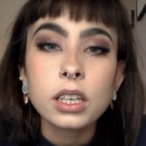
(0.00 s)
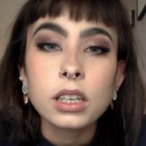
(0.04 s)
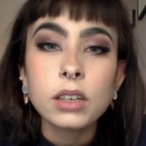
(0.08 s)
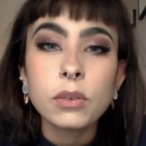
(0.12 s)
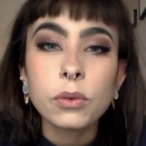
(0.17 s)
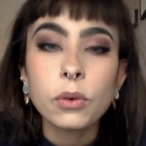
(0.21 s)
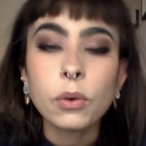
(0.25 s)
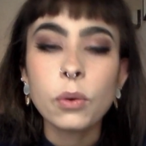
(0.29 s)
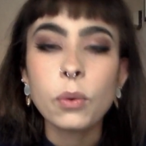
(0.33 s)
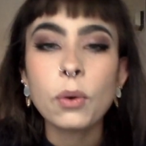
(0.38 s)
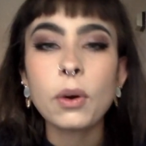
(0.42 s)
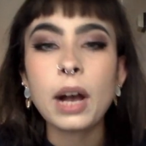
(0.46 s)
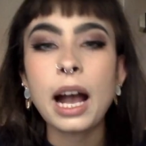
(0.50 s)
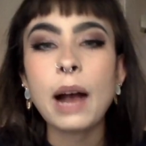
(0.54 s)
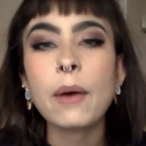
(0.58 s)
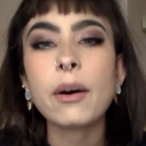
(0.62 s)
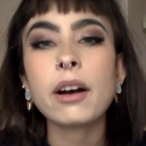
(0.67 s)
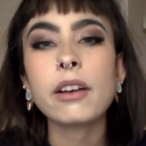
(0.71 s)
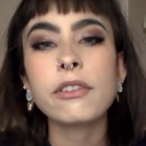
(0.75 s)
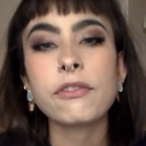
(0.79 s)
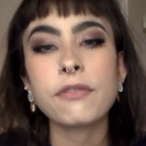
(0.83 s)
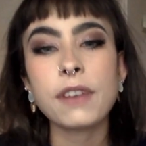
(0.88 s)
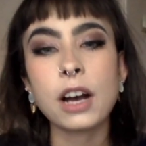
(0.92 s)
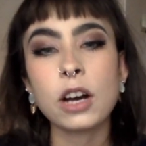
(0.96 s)
or how
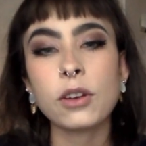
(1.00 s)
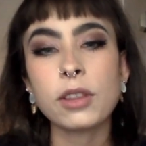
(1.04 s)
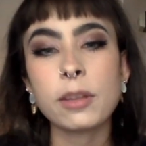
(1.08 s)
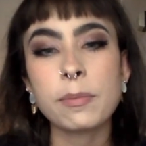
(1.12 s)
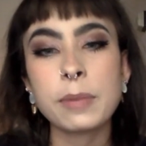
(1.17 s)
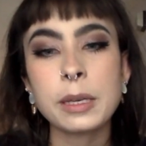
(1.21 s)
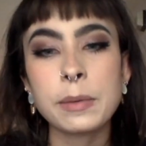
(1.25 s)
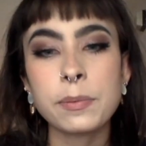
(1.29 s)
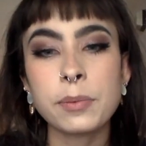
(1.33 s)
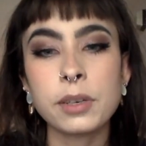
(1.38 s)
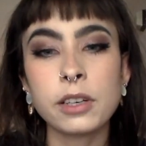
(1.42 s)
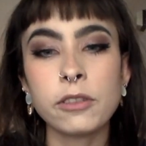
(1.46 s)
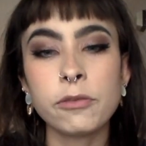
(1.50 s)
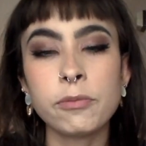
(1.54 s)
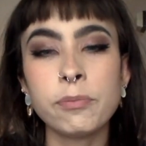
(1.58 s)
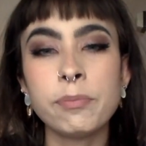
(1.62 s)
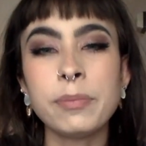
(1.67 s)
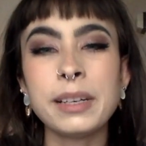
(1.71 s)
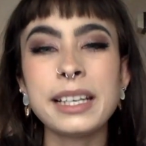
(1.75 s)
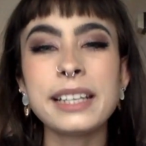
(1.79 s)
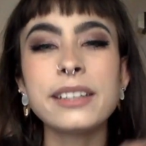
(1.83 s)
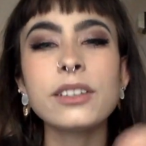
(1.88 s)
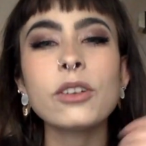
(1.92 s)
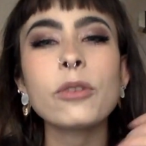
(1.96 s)
I felt that people
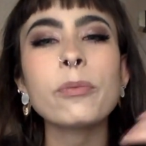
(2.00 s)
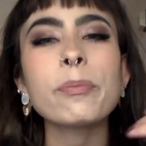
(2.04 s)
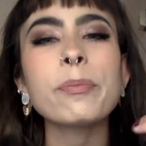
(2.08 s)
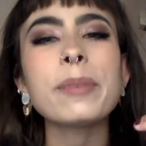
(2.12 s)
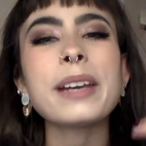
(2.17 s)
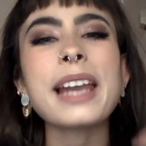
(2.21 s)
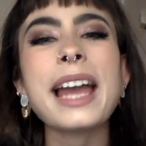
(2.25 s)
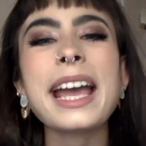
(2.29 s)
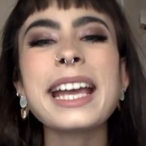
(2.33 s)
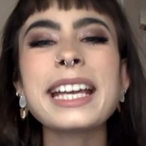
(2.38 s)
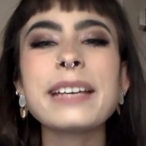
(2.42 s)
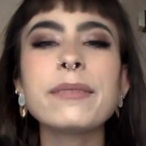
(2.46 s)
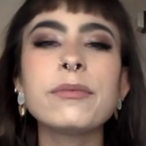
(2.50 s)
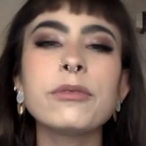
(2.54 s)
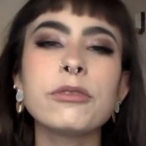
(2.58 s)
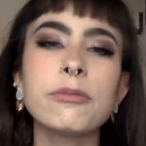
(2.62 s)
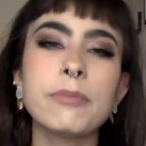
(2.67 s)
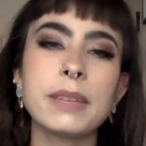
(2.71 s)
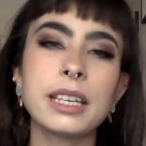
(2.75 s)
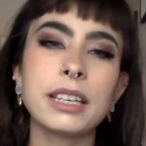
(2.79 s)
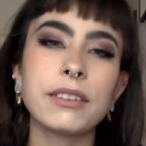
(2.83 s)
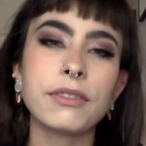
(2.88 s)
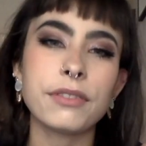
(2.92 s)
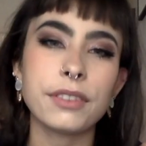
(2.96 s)
have not blamed
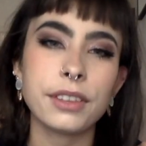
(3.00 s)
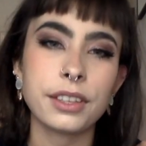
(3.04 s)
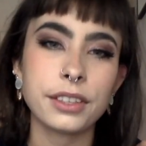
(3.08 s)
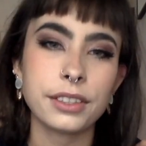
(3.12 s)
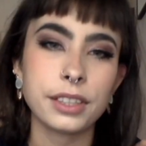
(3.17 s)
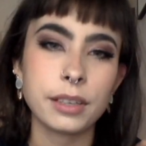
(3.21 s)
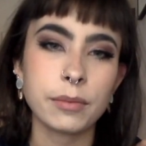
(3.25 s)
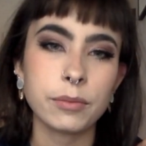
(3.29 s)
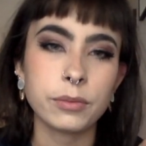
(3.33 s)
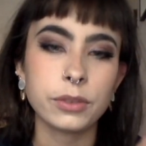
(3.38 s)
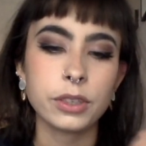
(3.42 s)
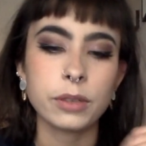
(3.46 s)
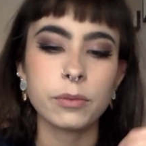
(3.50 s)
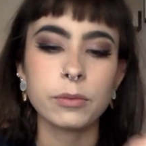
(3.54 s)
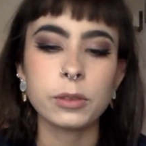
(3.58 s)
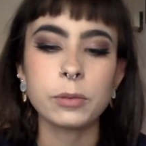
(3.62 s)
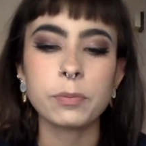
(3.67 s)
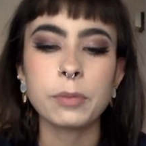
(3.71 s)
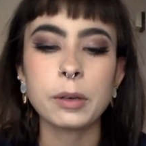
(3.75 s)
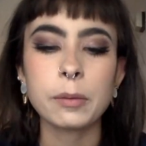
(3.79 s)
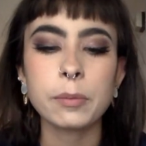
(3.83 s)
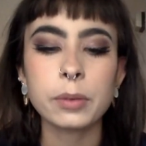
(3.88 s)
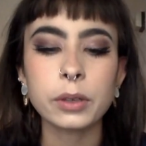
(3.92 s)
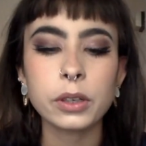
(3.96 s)
me for the symptoms,
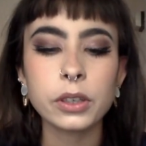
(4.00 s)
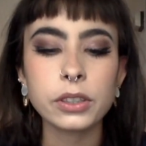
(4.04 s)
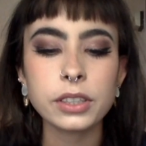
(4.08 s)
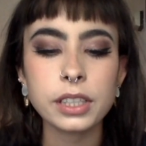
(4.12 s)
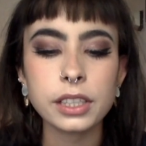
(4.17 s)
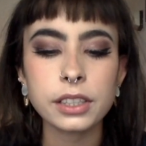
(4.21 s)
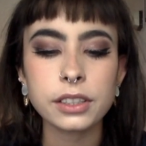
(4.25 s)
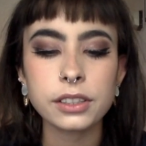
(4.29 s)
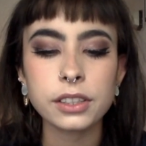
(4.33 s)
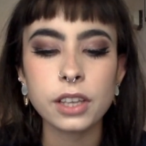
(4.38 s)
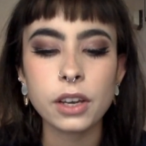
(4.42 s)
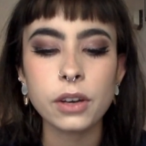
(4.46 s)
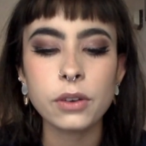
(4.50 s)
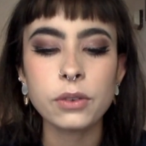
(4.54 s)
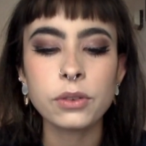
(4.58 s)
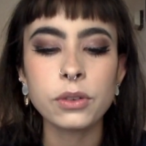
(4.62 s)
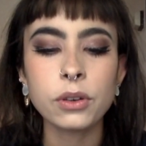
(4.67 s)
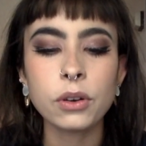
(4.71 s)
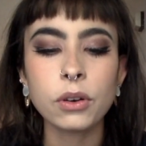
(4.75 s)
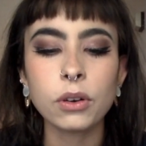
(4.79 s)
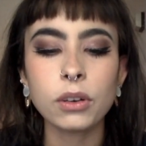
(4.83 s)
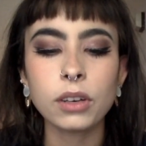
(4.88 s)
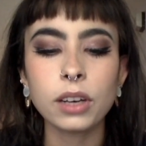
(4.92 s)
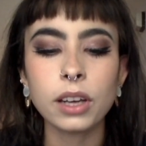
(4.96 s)
but because it's so
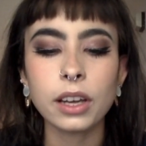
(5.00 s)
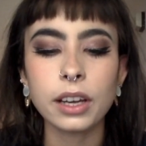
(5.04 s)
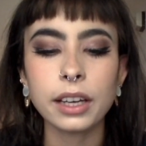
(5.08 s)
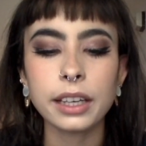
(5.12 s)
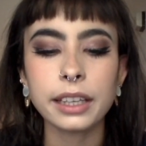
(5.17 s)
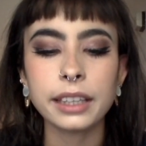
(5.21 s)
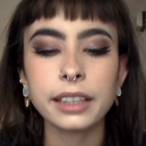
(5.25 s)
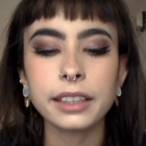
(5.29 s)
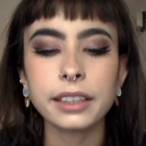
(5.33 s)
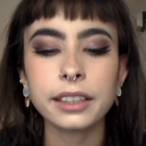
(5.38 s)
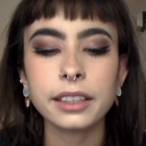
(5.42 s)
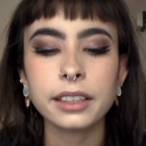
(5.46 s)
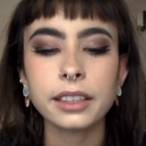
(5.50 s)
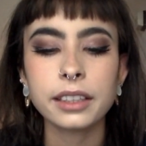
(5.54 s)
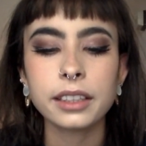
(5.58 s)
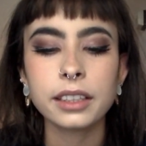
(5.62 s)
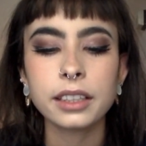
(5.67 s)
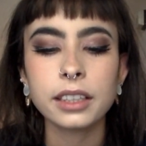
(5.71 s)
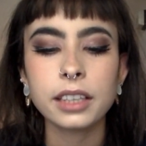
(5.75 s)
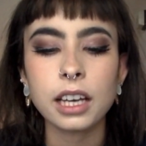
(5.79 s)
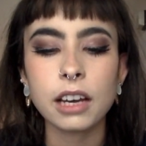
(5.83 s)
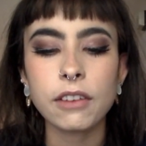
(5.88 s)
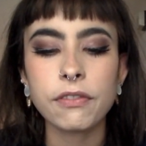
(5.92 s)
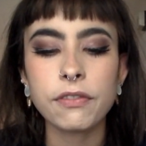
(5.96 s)
not like
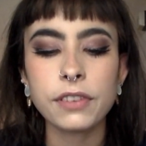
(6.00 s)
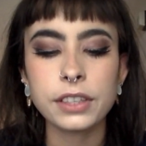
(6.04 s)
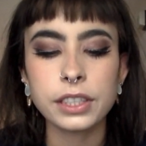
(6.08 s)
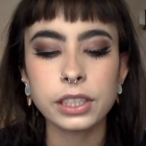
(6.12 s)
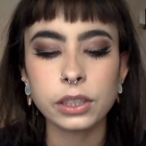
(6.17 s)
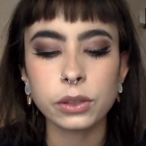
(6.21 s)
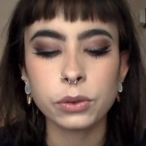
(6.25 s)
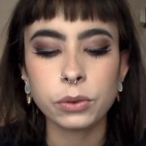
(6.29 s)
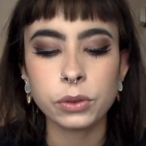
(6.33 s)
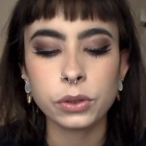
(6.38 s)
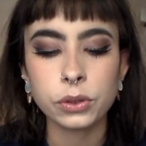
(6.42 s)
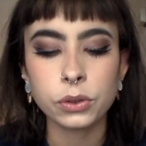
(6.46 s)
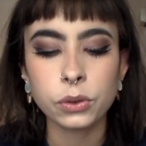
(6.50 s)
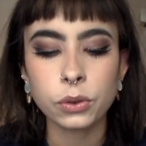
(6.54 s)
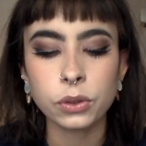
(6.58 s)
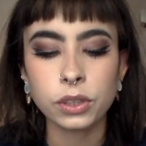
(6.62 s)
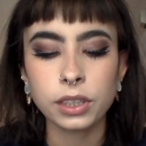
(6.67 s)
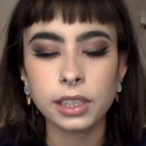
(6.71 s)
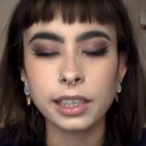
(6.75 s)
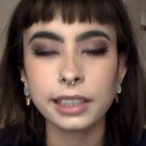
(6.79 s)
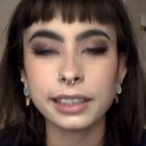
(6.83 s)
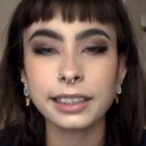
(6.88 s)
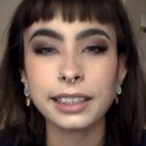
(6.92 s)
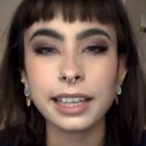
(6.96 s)
a physical disorder
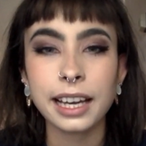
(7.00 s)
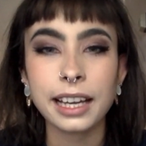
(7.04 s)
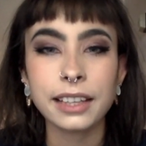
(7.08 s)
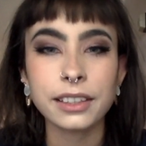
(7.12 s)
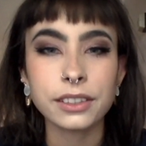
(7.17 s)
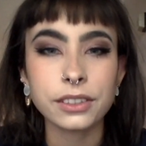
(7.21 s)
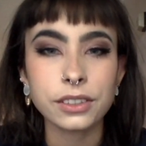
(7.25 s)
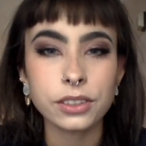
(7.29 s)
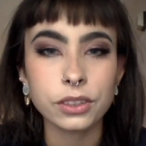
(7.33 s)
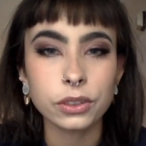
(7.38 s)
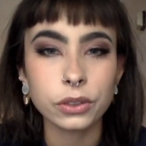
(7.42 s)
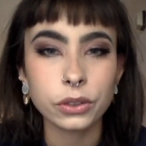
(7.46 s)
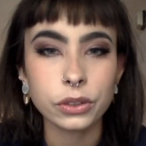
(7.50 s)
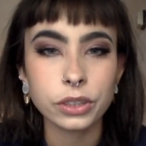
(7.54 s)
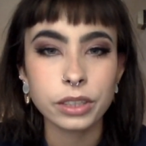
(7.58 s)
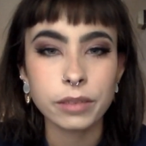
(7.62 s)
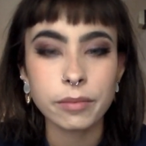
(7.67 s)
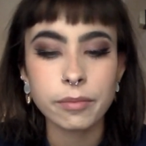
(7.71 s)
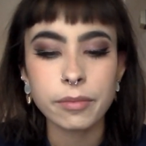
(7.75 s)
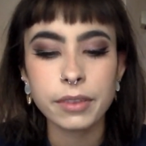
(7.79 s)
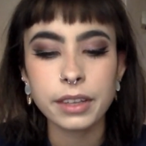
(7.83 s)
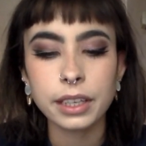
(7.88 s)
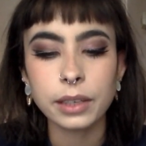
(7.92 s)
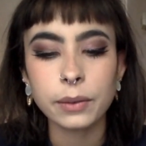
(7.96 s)
like cancer or
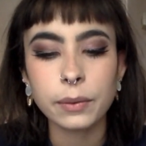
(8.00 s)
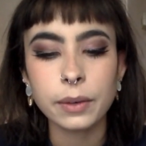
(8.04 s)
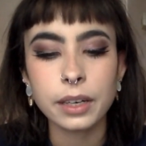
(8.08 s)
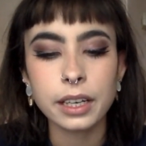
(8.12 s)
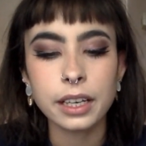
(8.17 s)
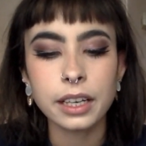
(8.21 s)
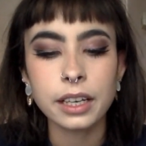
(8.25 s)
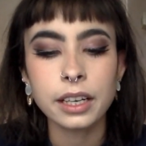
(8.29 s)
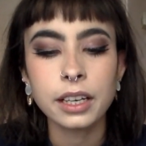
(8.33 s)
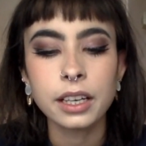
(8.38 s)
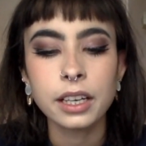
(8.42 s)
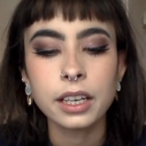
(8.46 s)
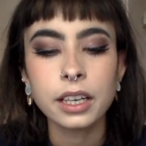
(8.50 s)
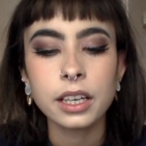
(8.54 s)
something where